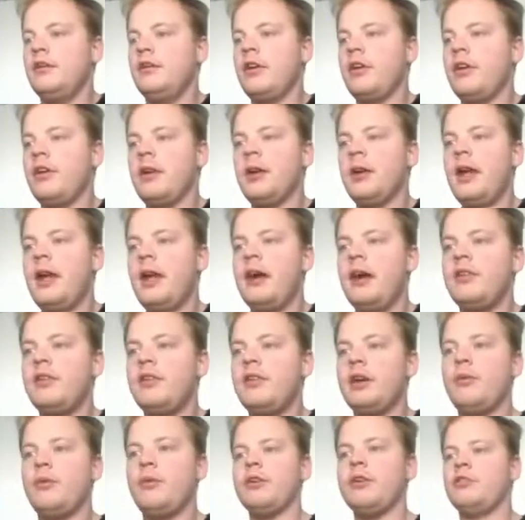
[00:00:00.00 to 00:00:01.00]
Does anybody have
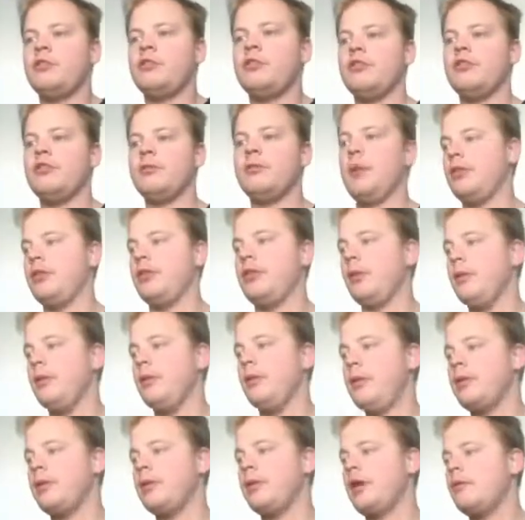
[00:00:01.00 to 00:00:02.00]
any questions about the
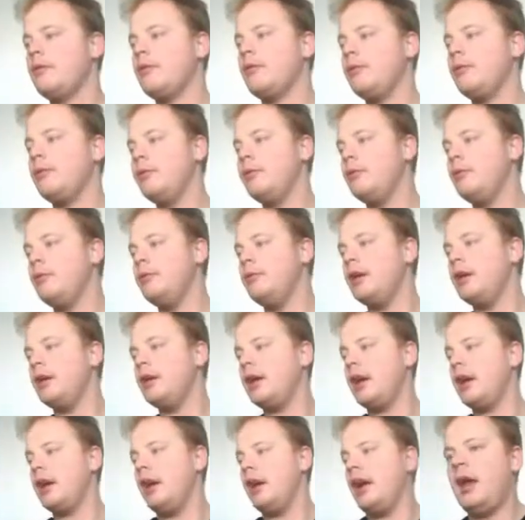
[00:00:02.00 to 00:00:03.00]
webinar room
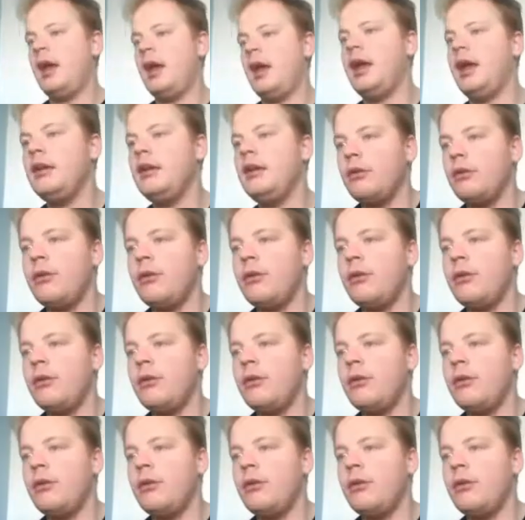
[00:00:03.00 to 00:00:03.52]
and